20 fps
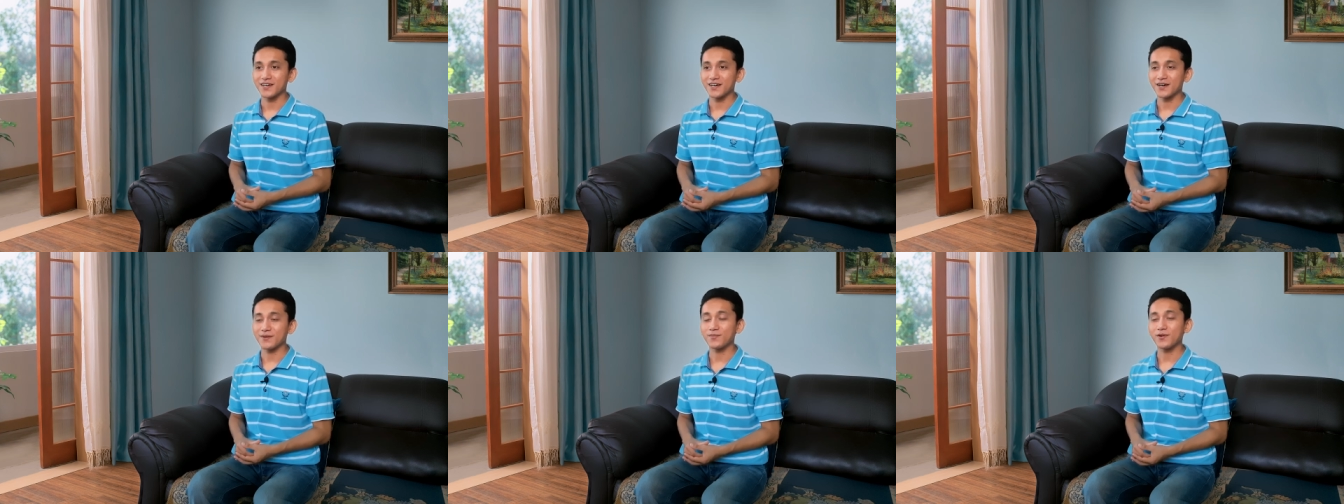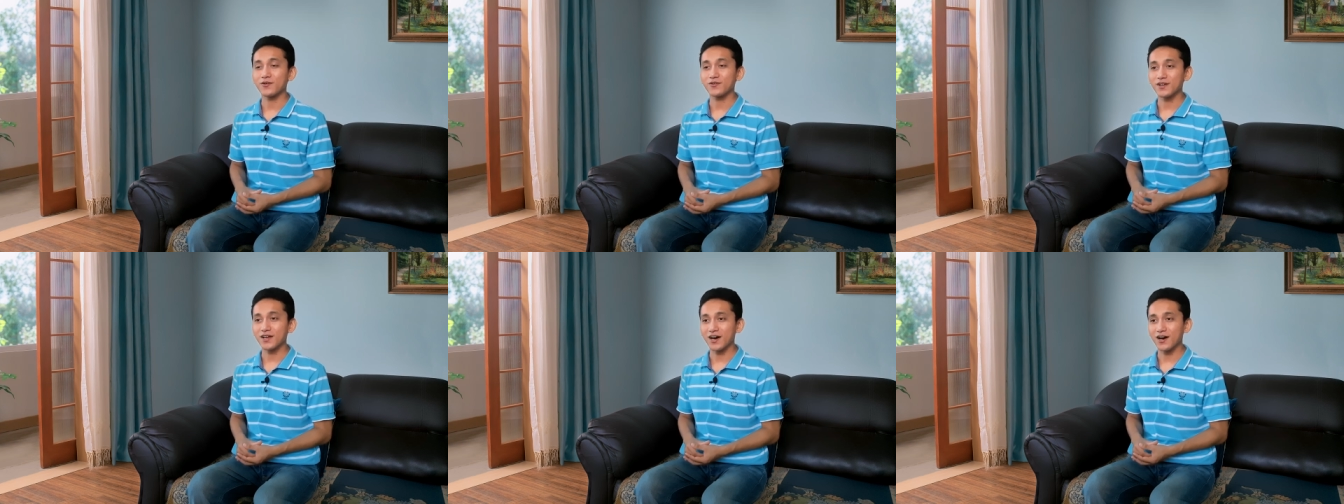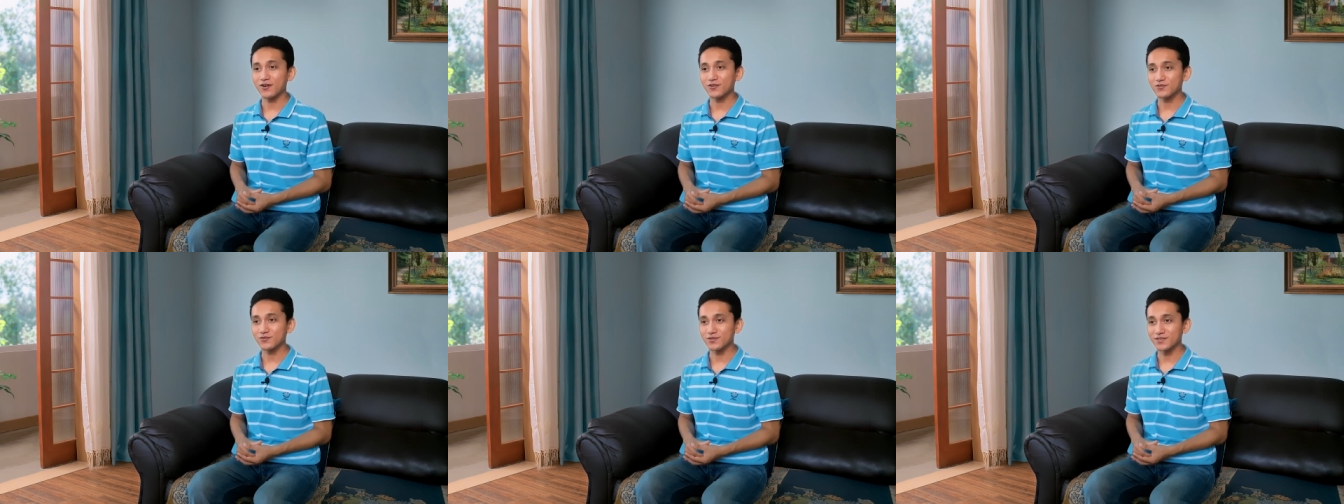about
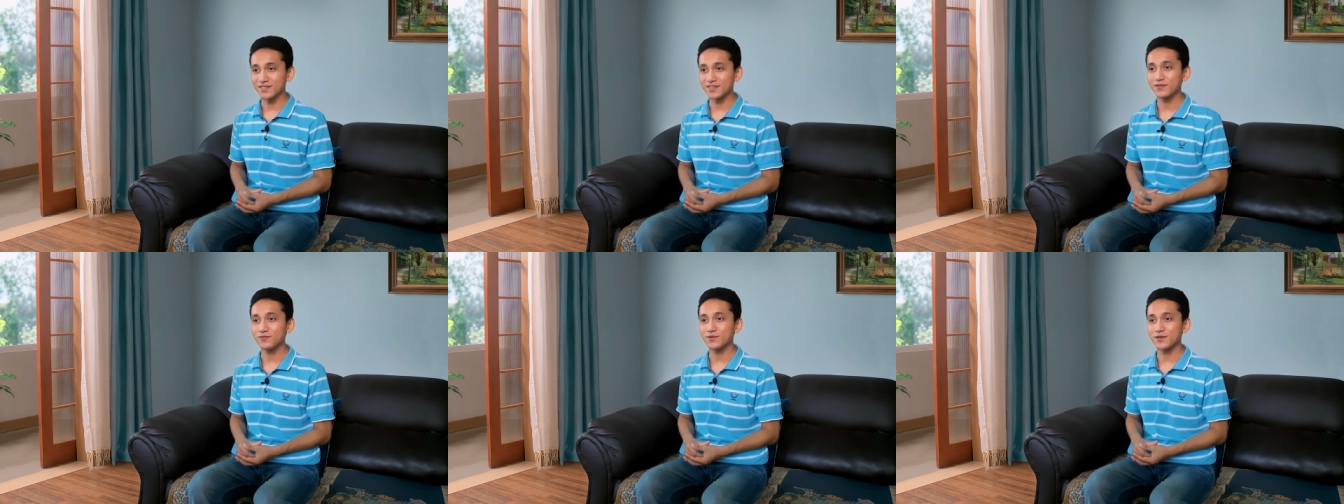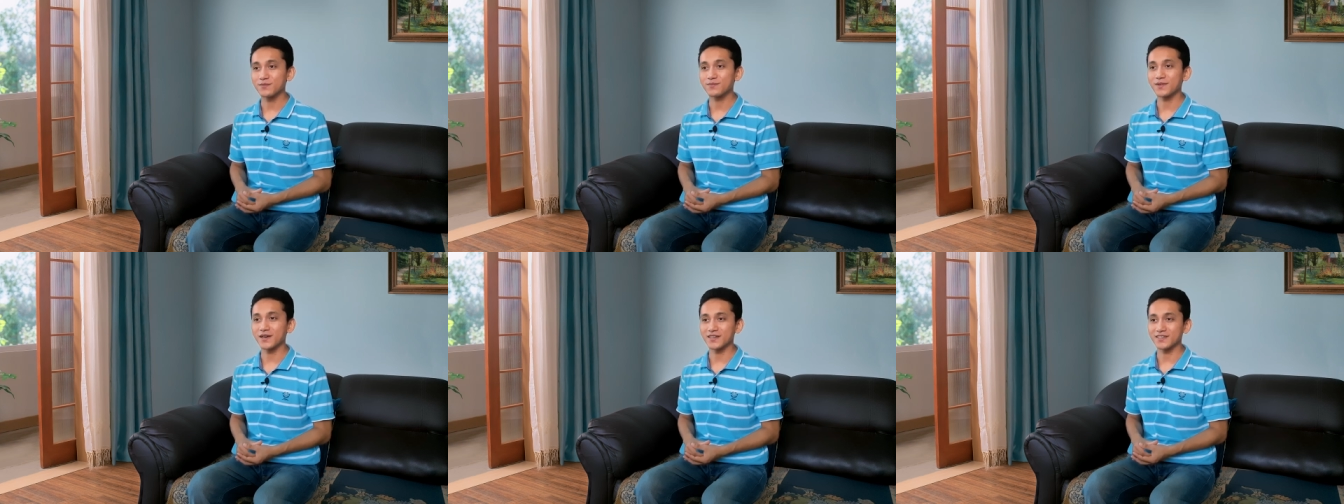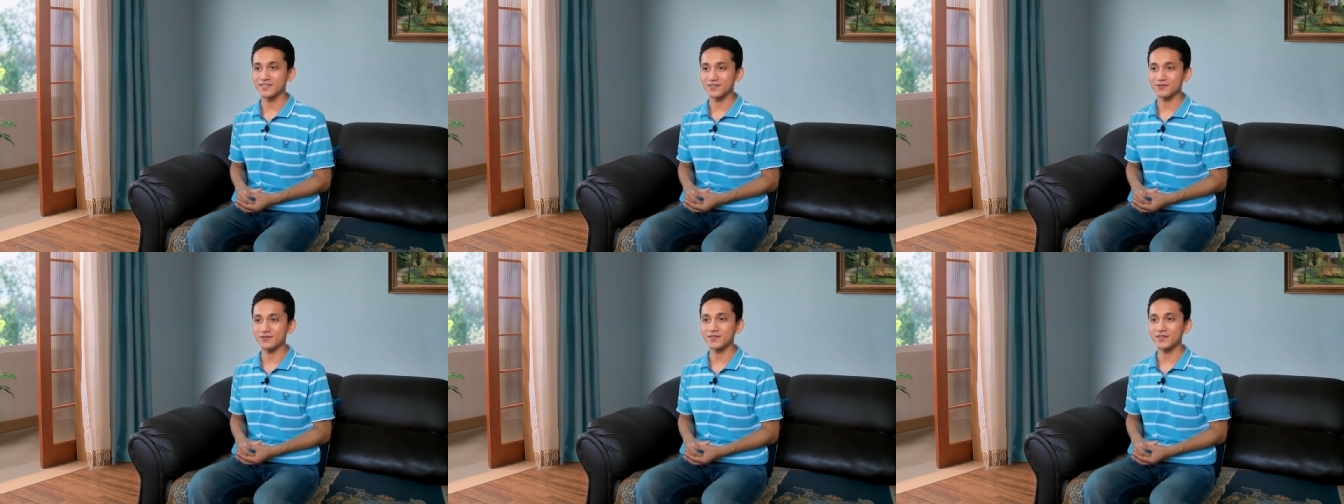how to deal with my
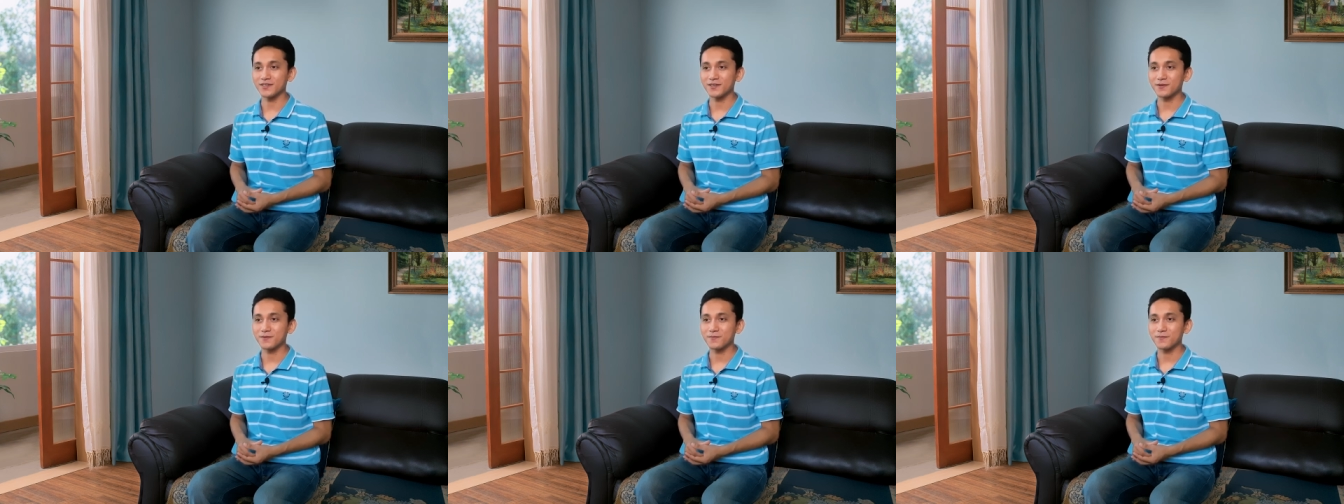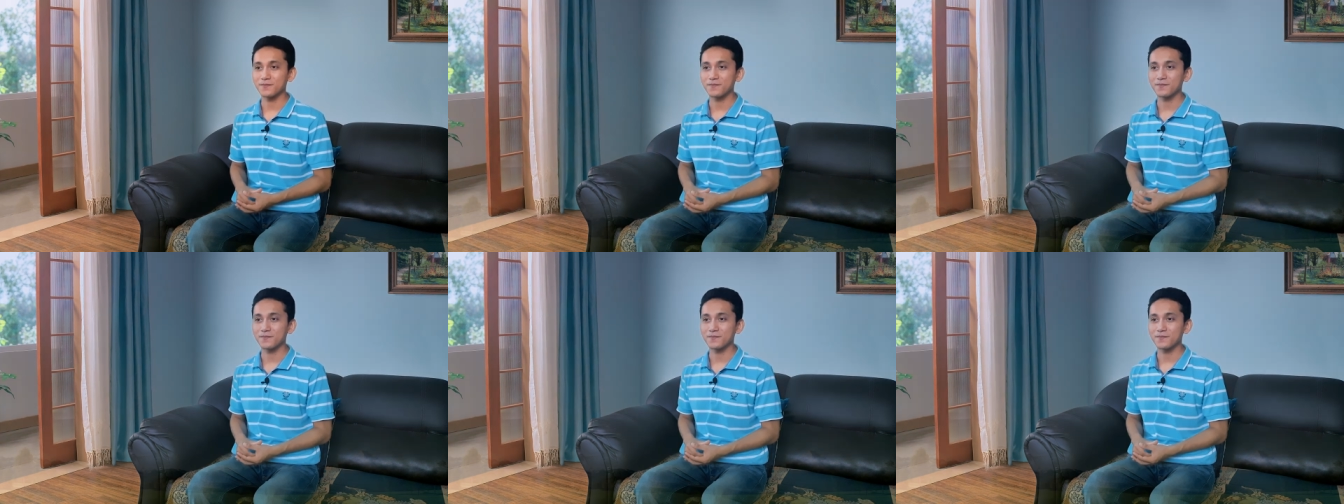duty.